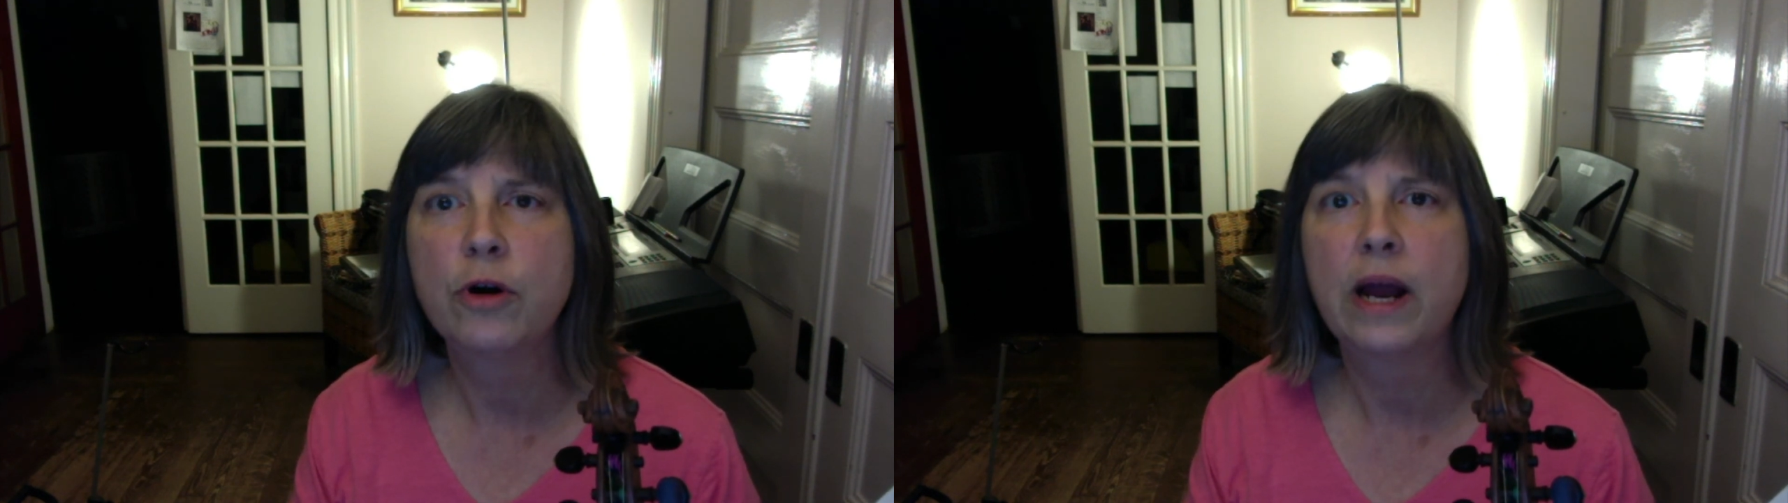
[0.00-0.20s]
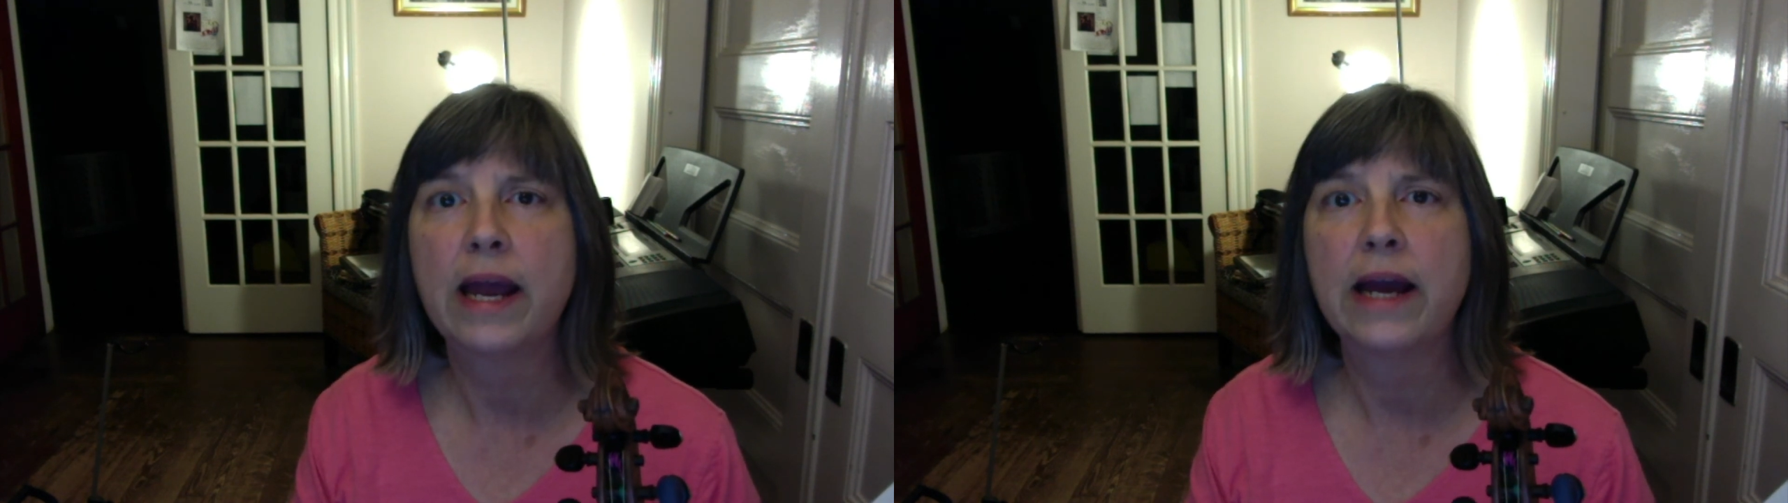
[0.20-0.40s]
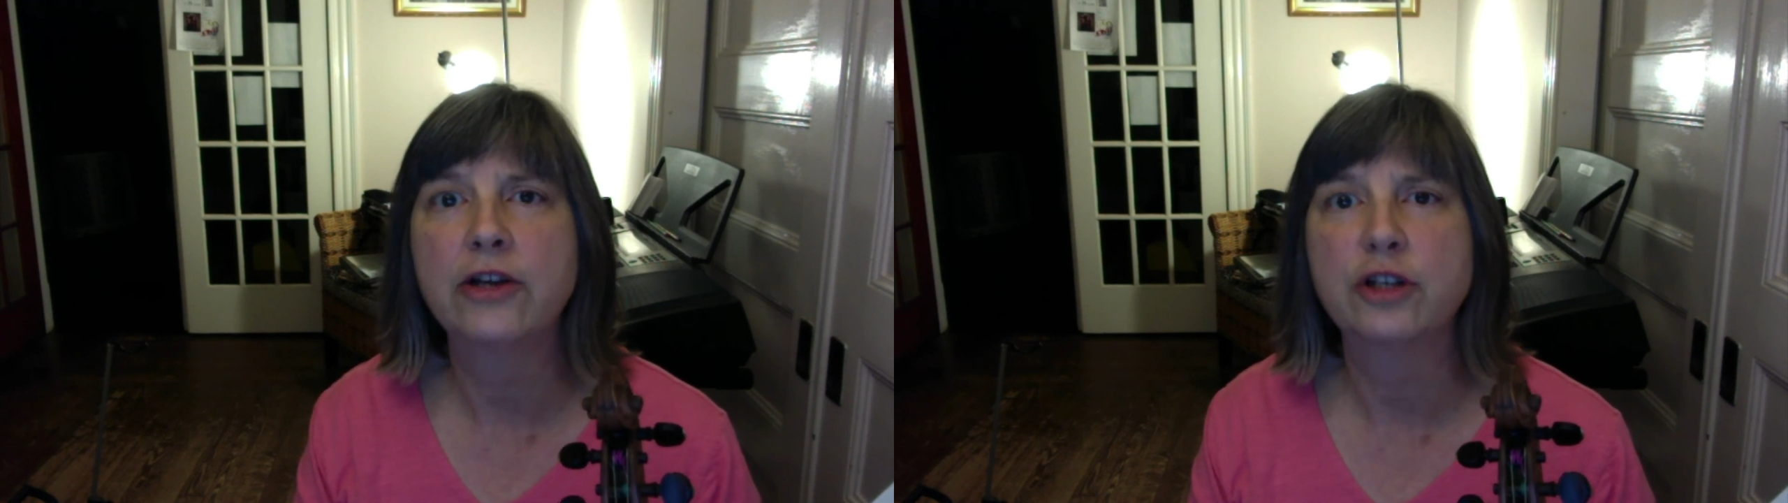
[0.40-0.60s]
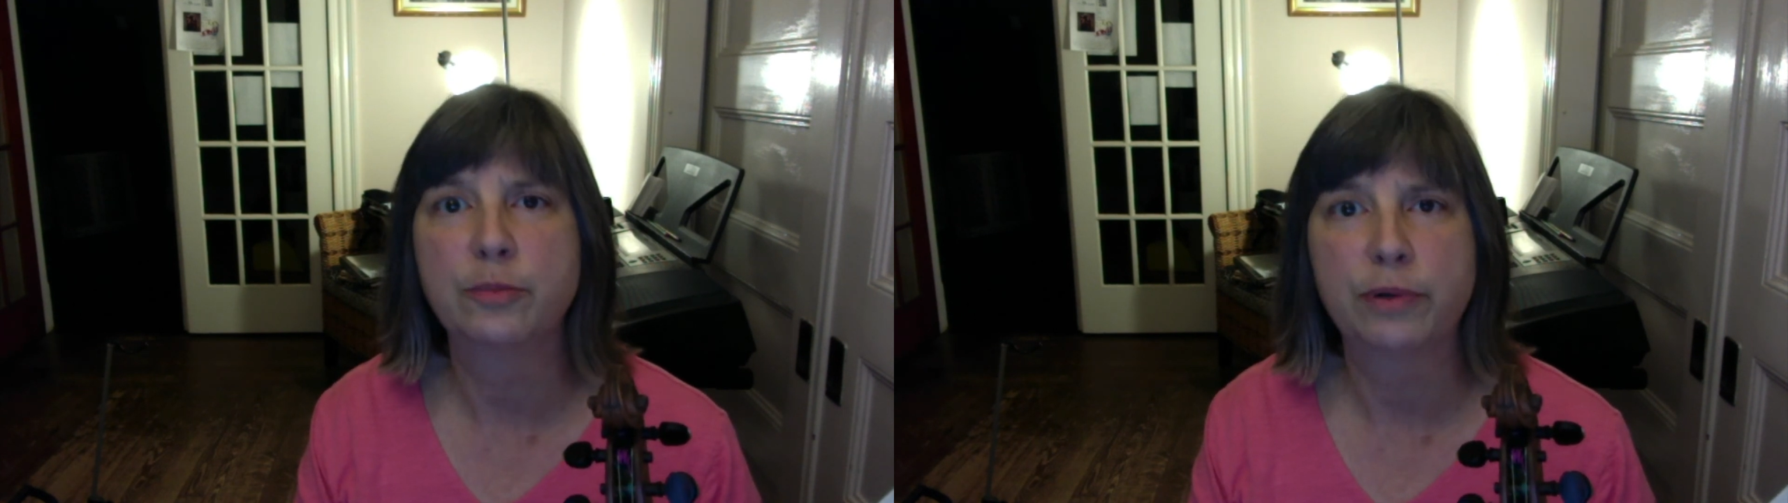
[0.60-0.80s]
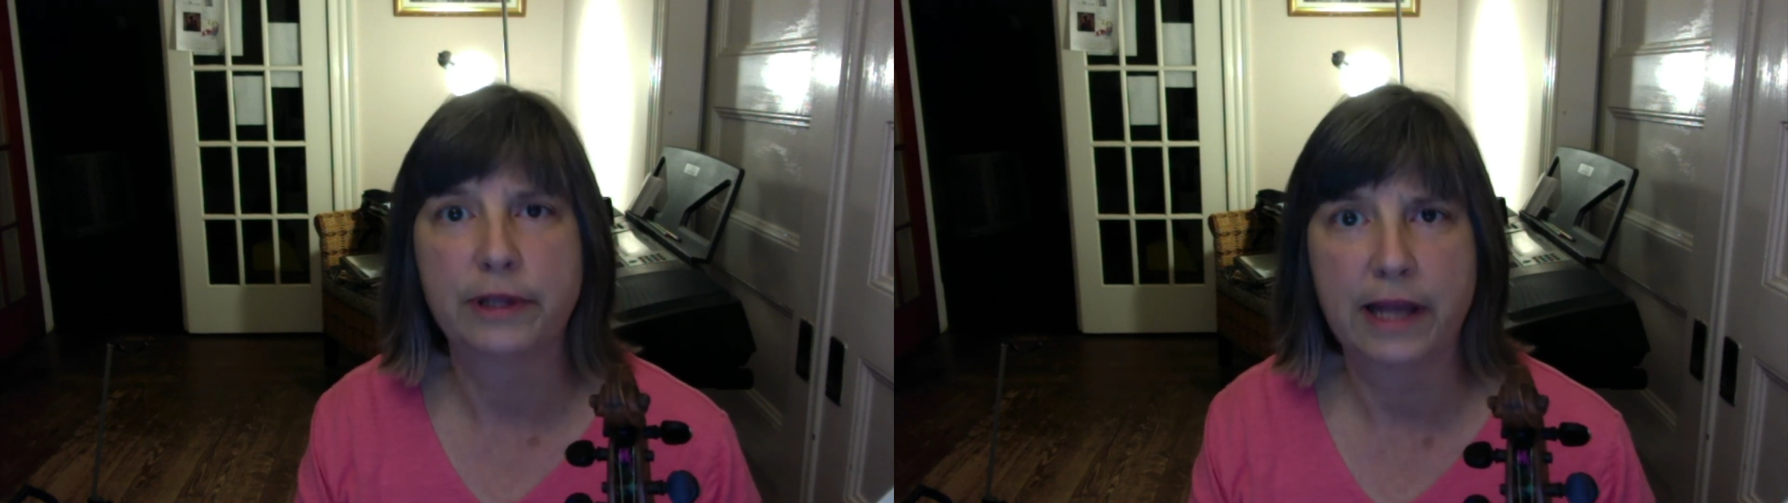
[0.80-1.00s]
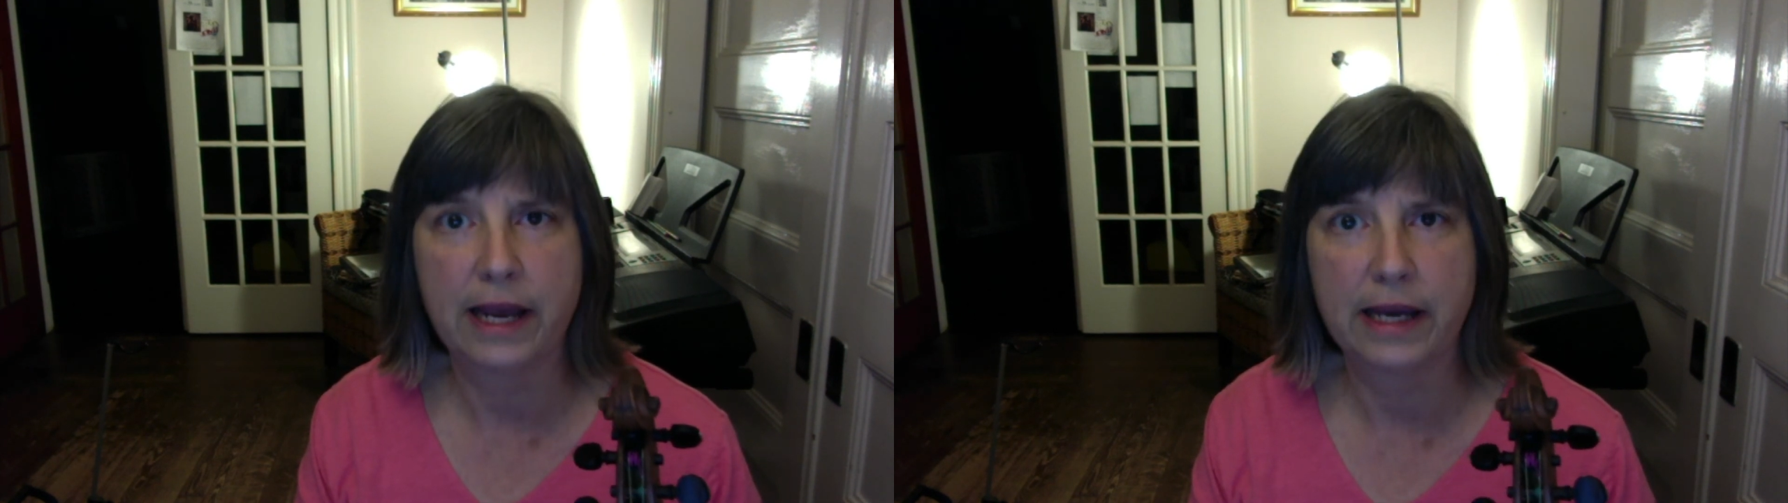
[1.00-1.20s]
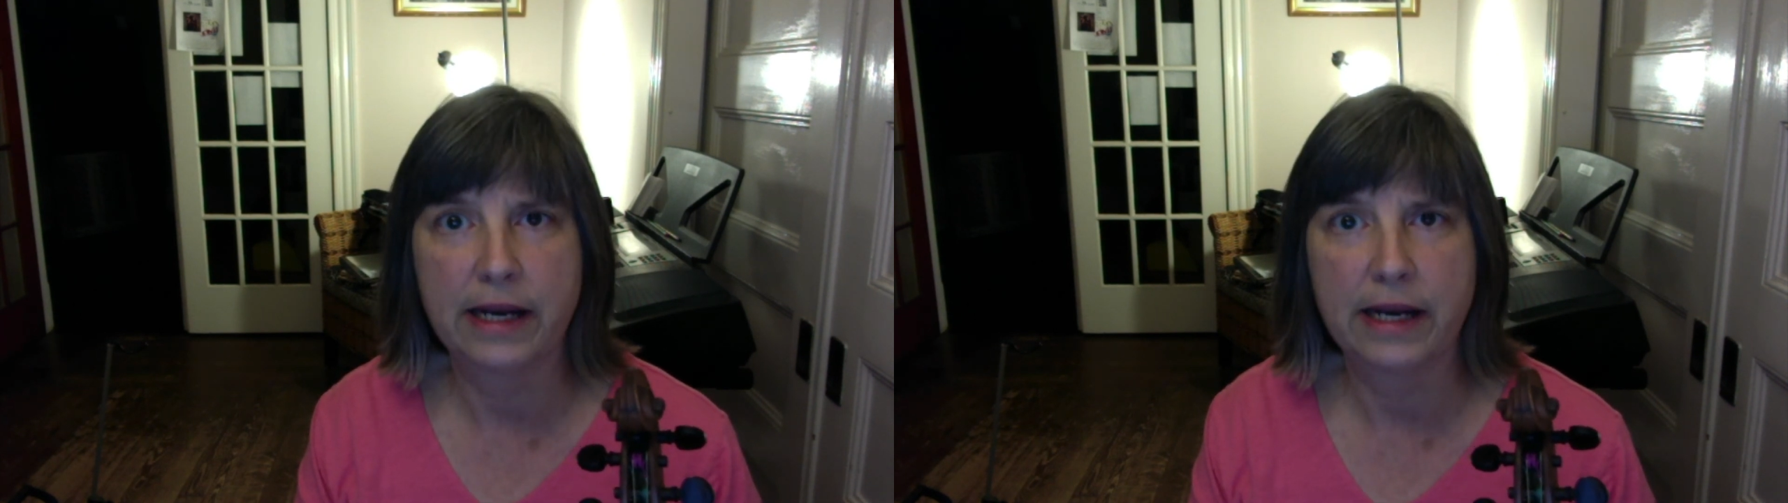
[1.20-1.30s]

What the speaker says: I actually play it,